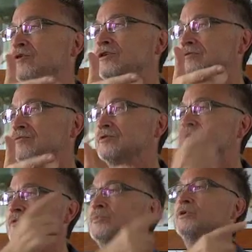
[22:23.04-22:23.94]
one would
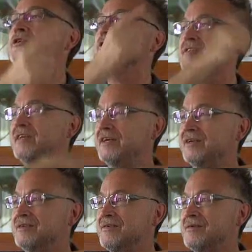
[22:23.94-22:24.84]
not be already
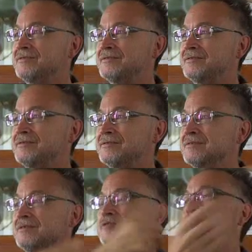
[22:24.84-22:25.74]
there,
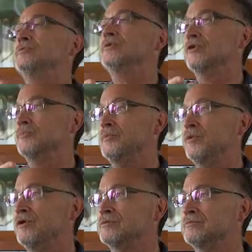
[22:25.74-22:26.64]
you could not be
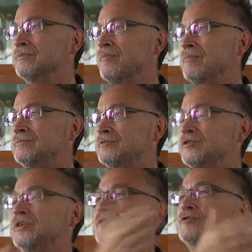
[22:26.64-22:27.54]
born. So
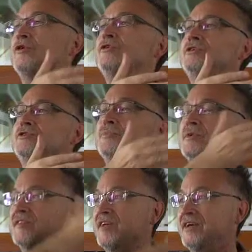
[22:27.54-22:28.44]
it has to already be
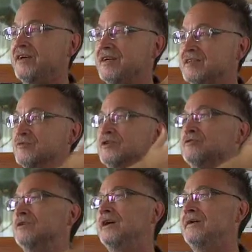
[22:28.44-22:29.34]
there as what
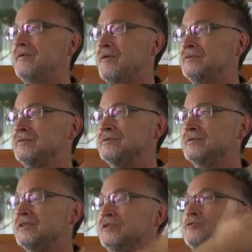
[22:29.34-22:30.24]
you are,
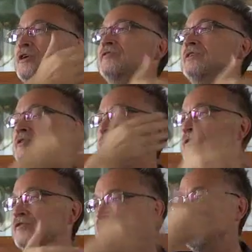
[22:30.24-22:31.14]
that you have an
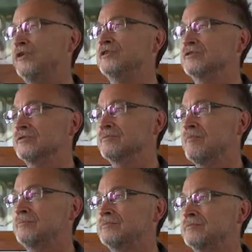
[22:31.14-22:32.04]
experience of birth.
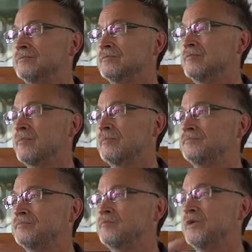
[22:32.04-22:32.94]

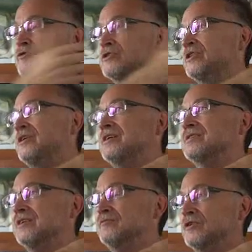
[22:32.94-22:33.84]
But you still are
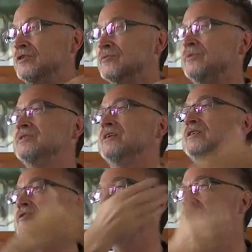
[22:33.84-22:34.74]
that birth in that
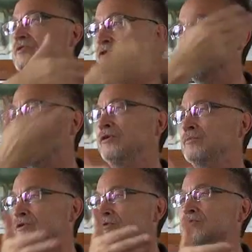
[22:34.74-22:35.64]
experience not
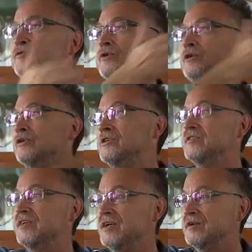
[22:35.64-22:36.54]
born because you were already
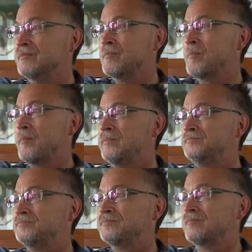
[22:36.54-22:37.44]
there.
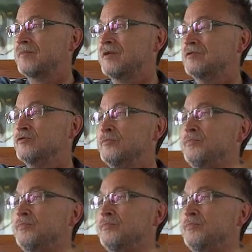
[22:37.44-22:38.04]
So in